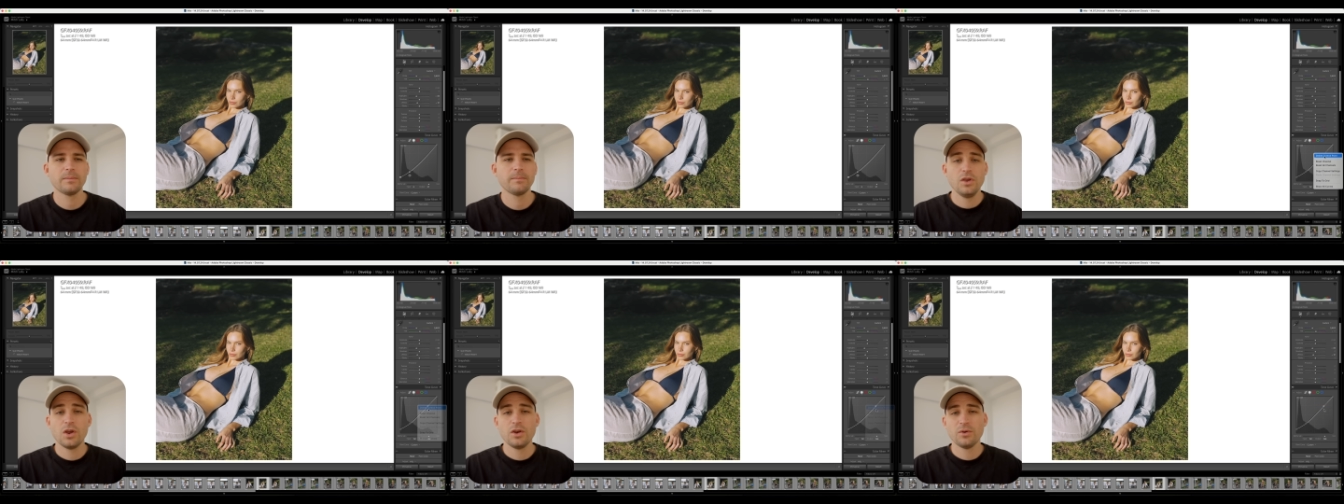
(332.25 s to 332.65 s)

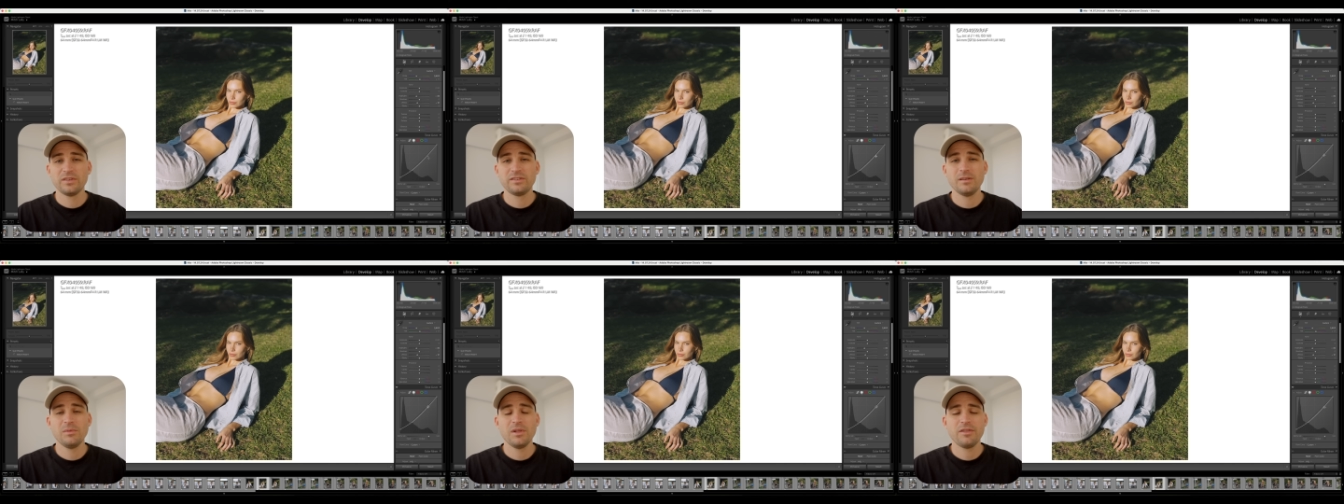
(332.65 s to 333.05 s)
You could do a
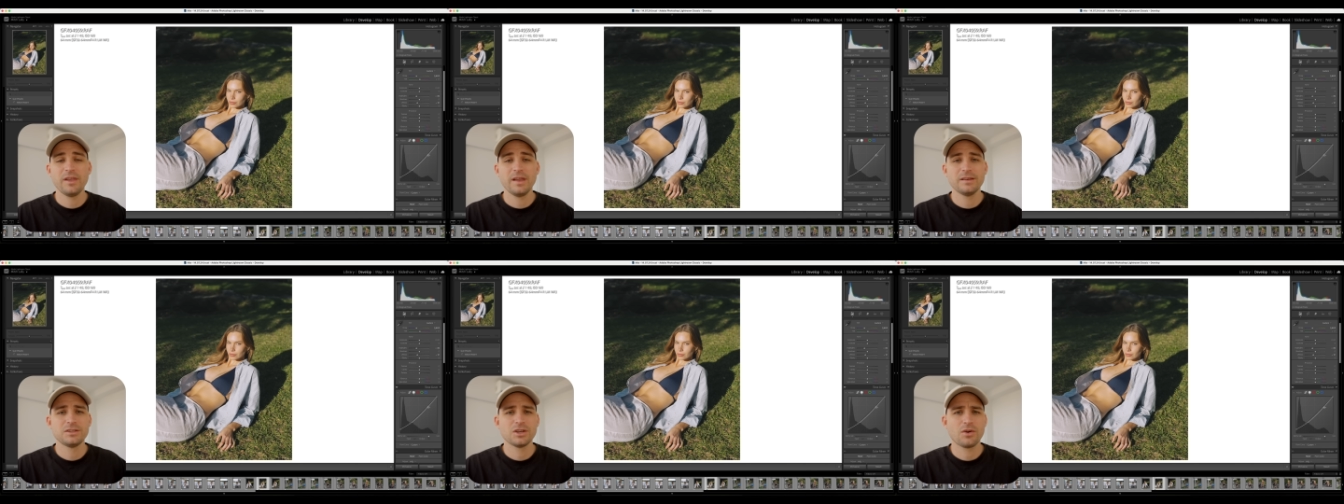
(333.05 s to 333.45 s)
similar
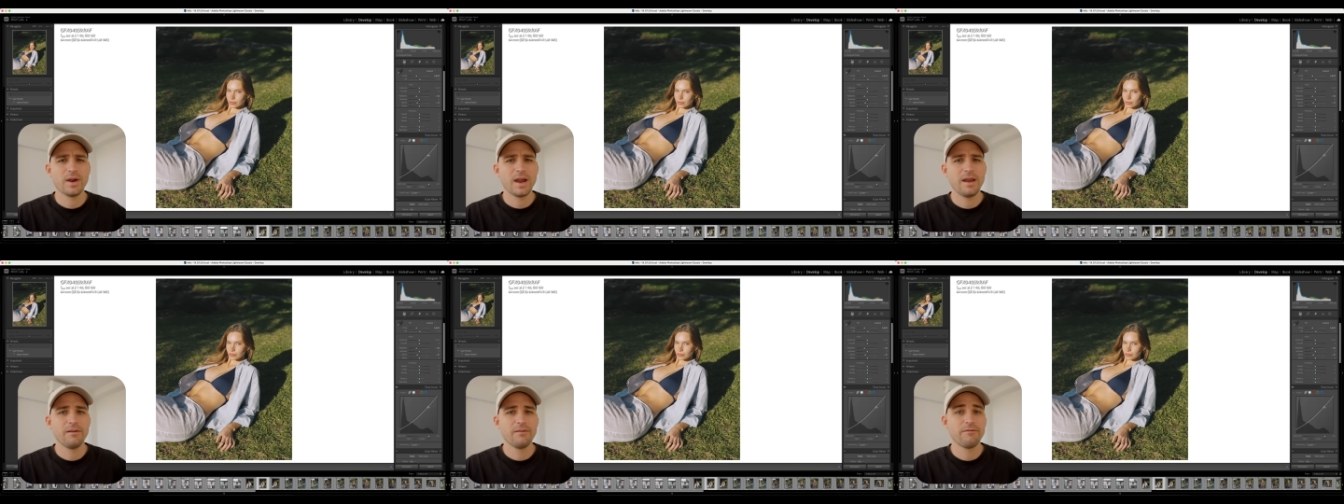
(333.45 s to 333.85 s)
thing to
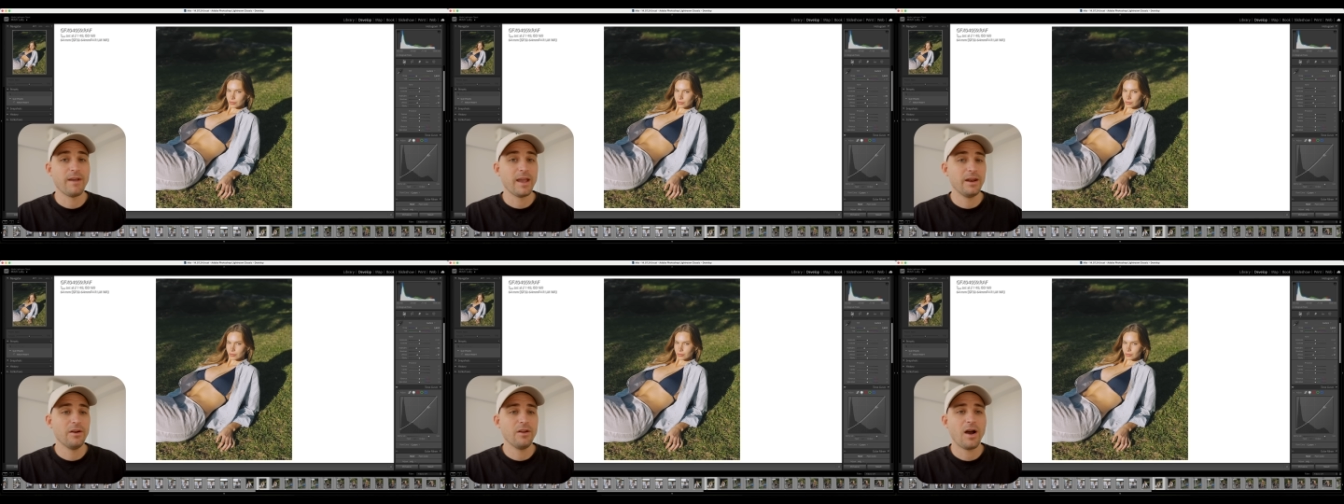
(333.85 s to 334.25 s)
create
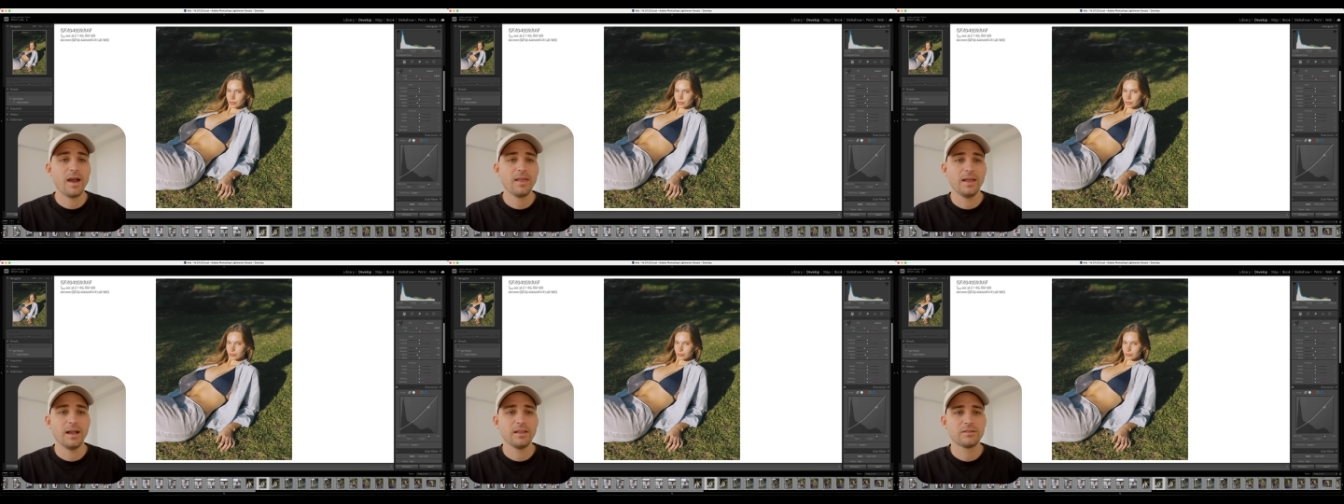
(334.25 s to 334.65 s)
faded
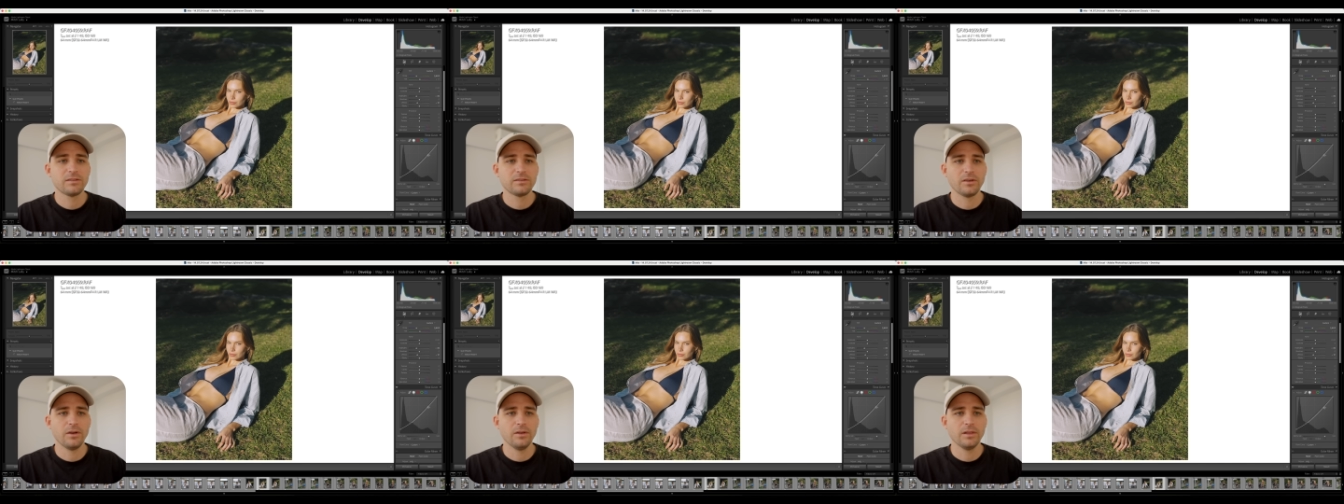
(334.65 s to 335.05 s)
highlights.
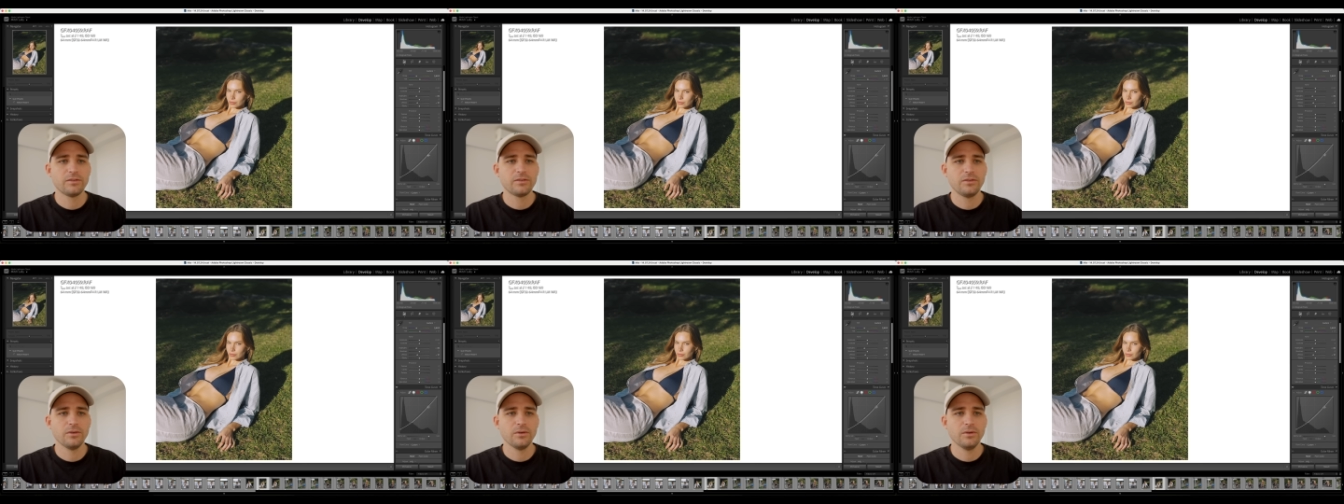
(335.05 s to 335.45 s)
So
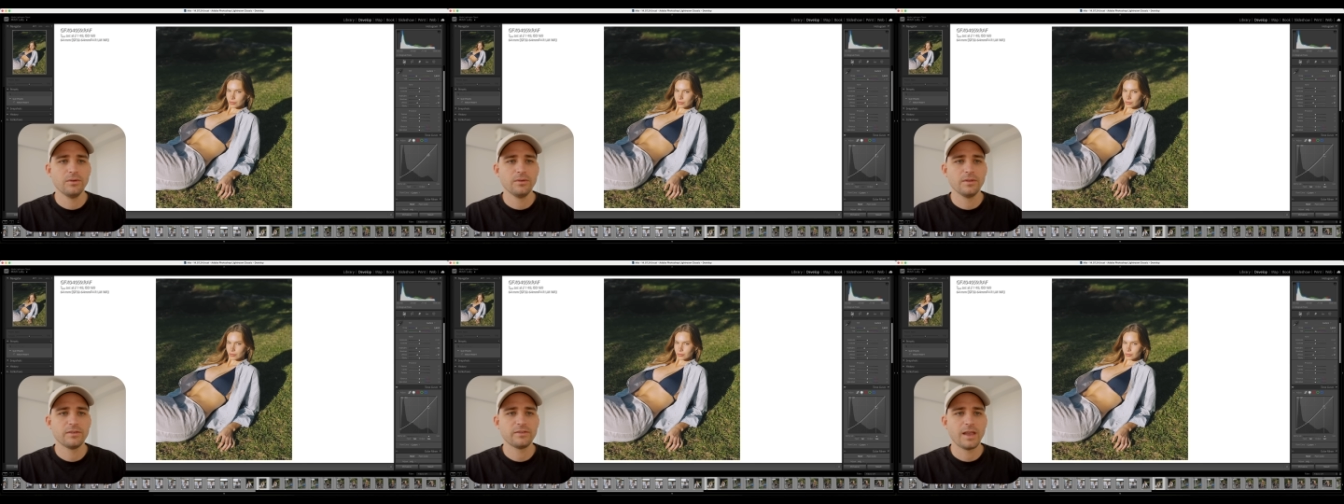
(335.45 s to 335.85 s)
let's do
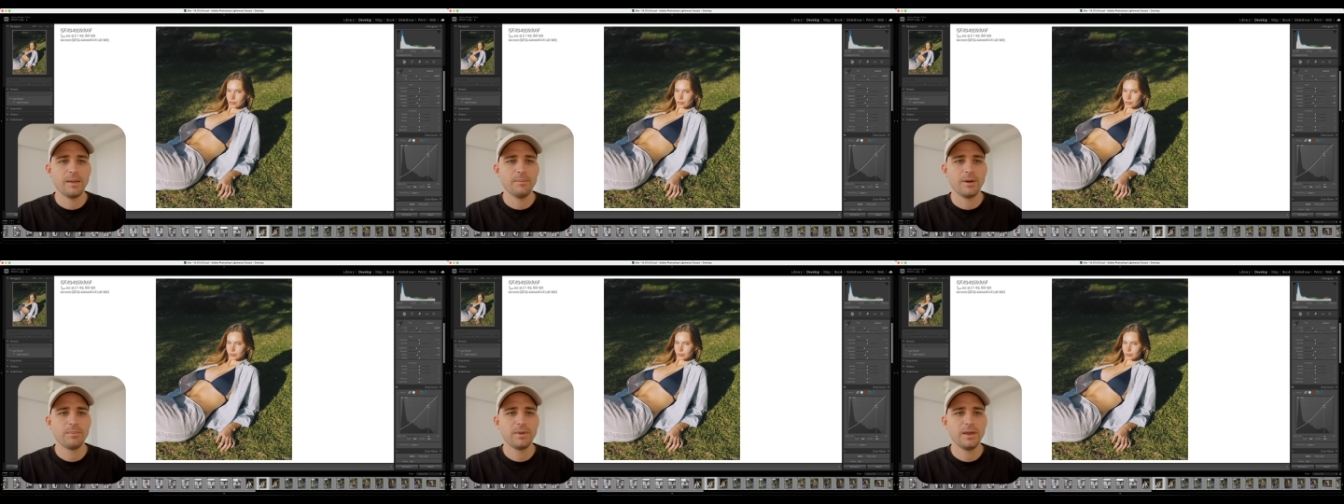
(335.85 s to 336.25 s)
the
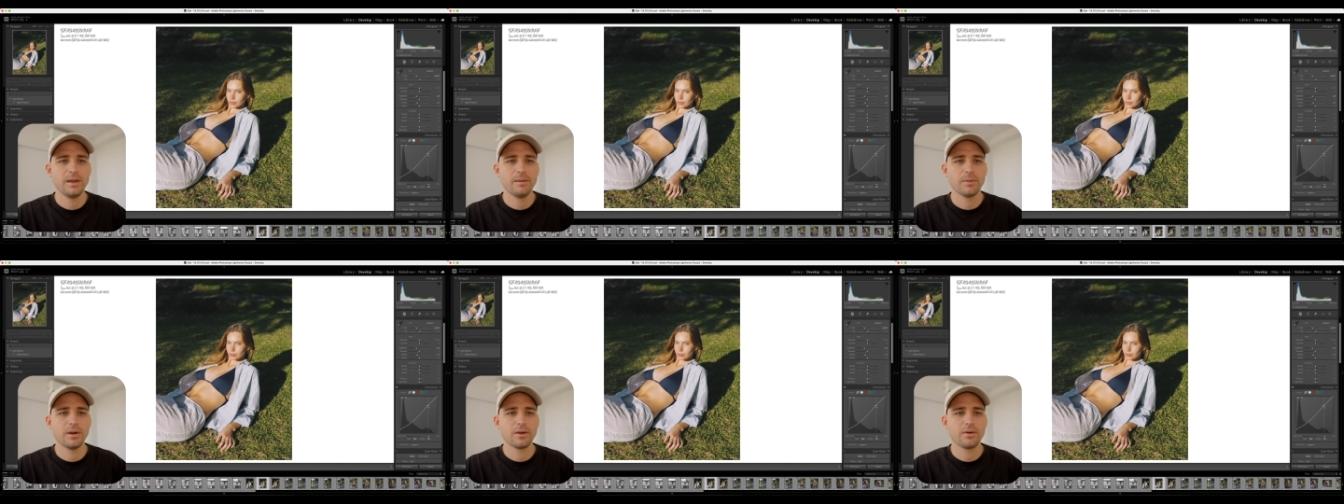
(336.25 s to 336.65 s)
same up here.
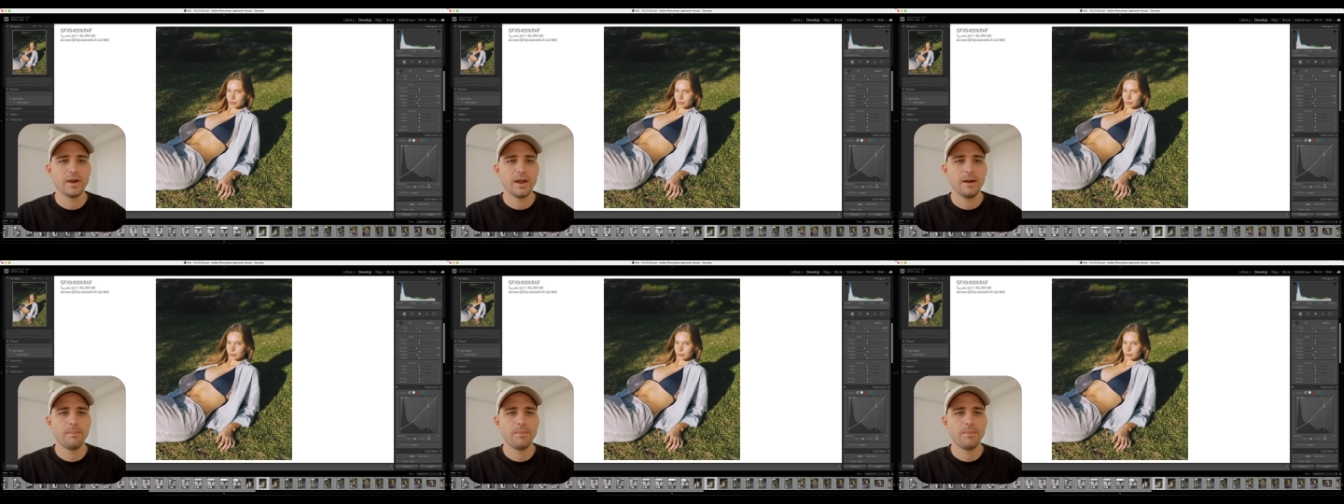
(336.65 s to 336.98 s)
I'm going to create